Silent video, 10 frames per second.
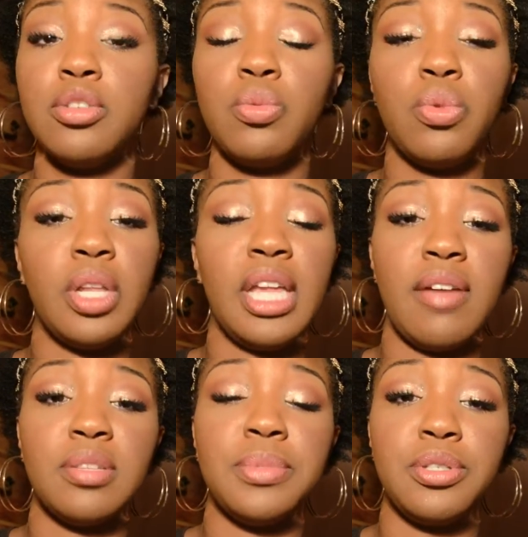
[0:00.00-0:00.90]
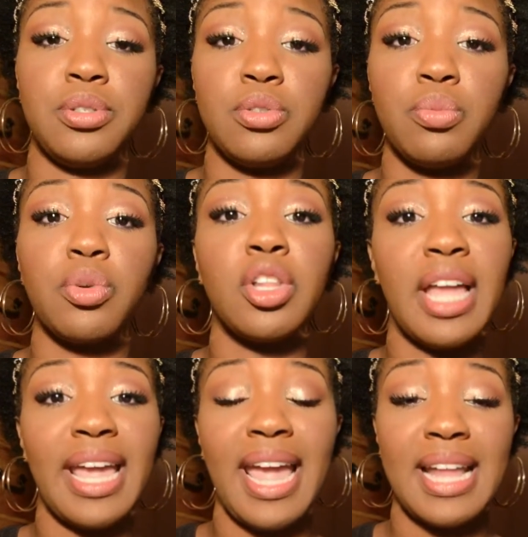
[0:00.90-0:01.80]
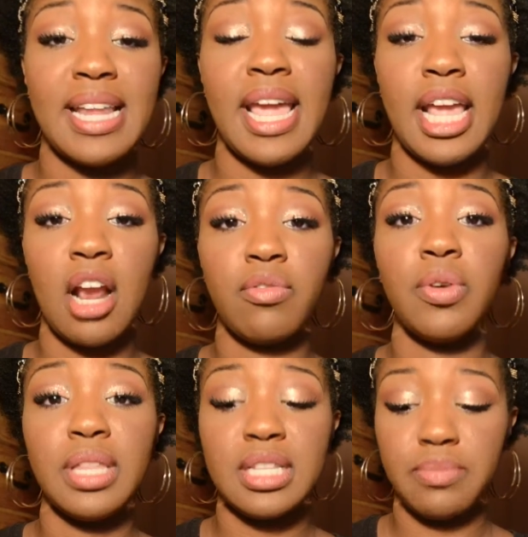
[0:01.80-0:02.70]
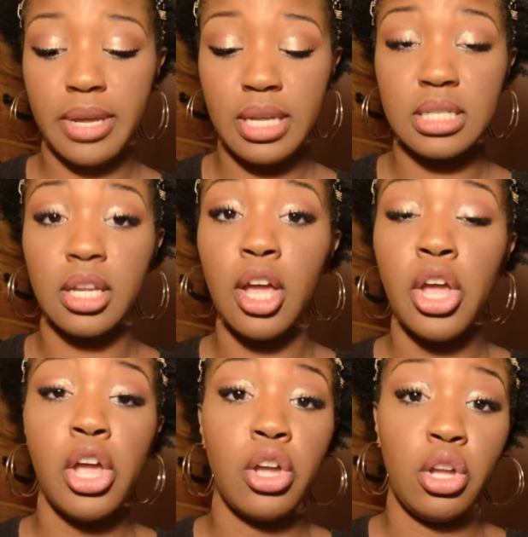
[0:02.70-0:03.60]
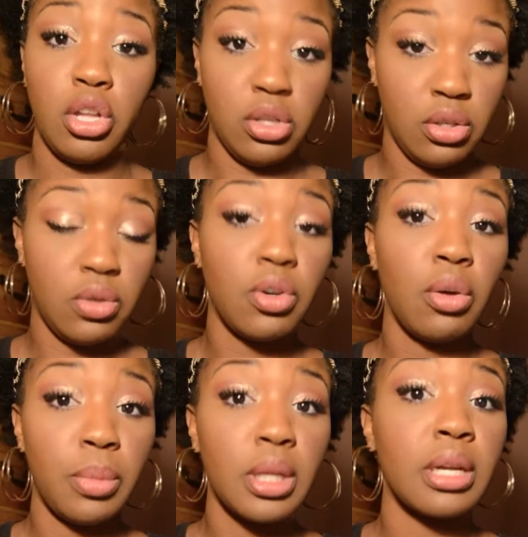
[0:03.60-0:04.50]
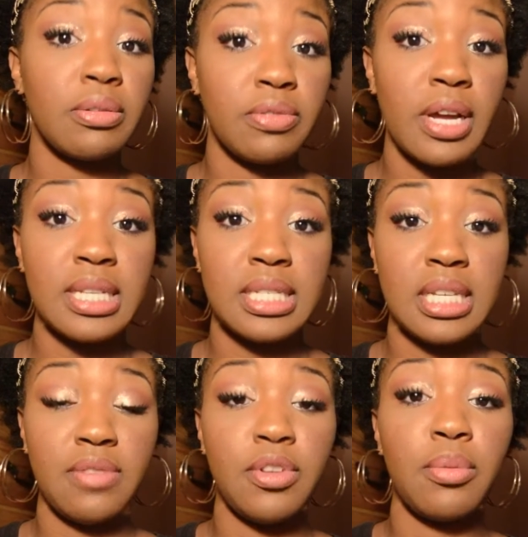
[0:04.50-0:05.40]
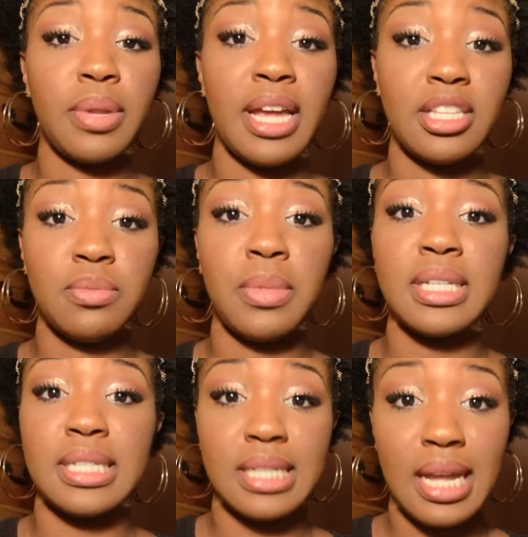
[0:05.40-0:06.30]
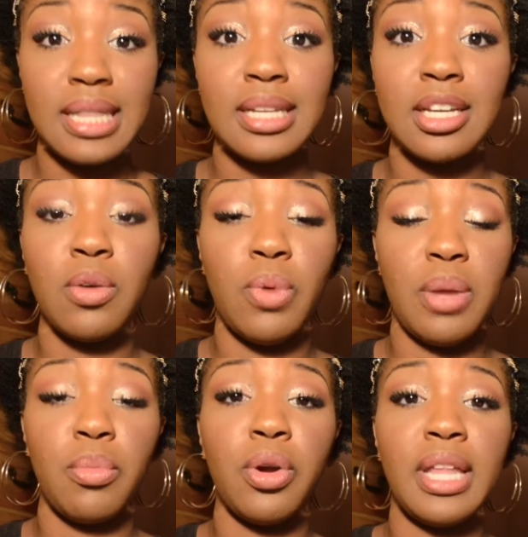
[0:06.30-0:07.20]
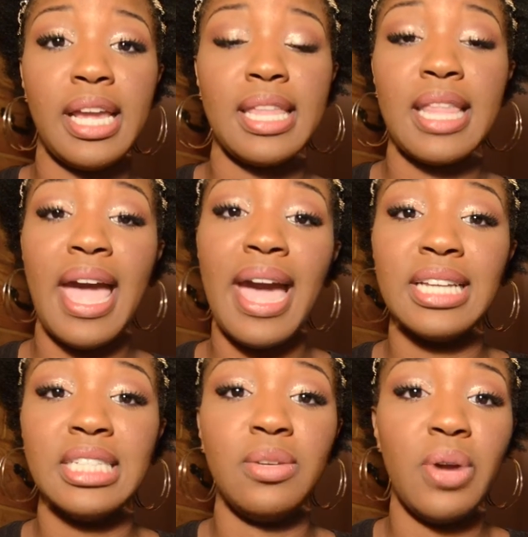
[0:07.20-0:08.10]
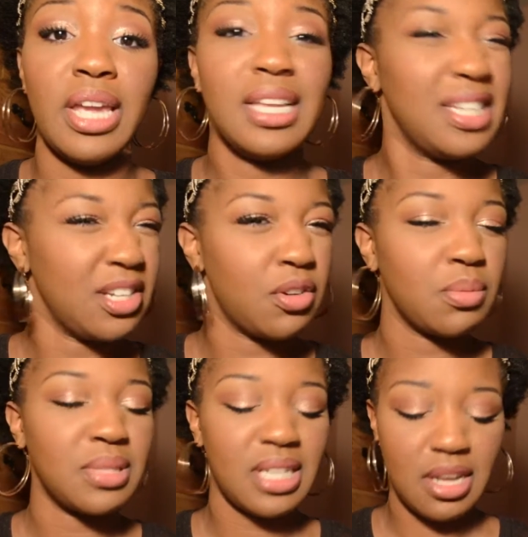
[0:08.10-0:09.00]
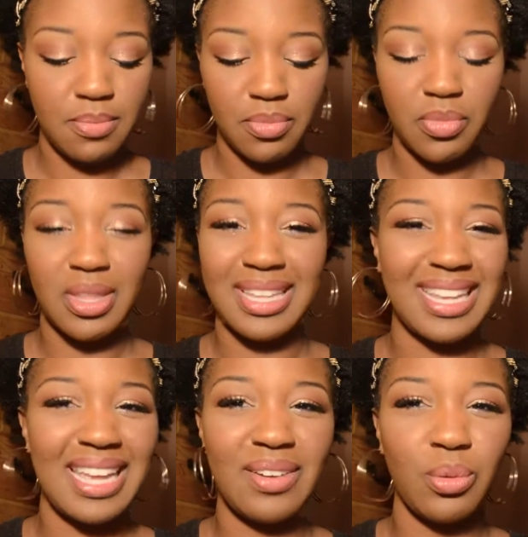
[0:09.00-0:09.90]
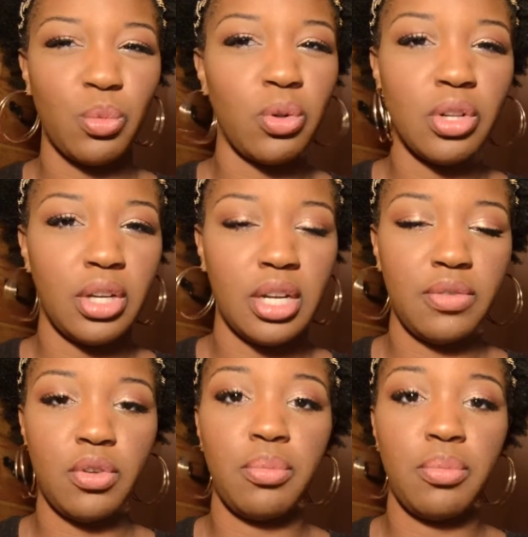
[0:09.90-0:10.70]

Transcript: you really have to be super light-handed and careful with this because you're going to be looking frosty if you apply too much, and not in the good way, more like in the ashy way. You know what I'm saying? It won't look good if you